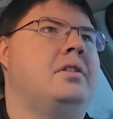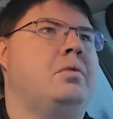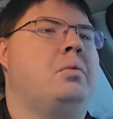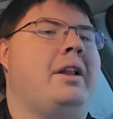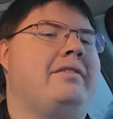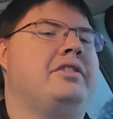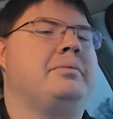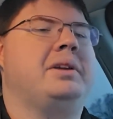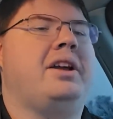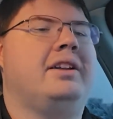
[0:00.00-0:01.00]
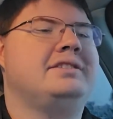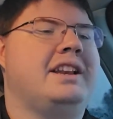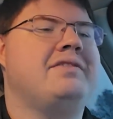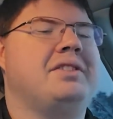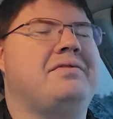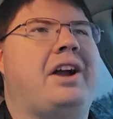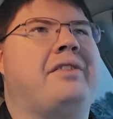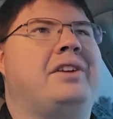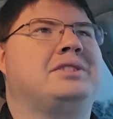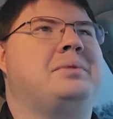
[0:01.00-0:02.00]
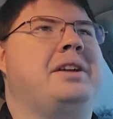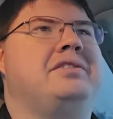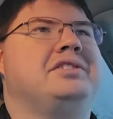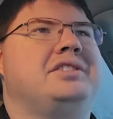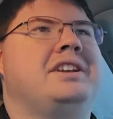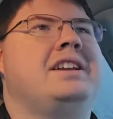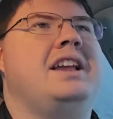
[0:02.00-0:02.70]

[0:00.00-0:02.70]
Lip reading: to be honest. And even the Firefox way of just,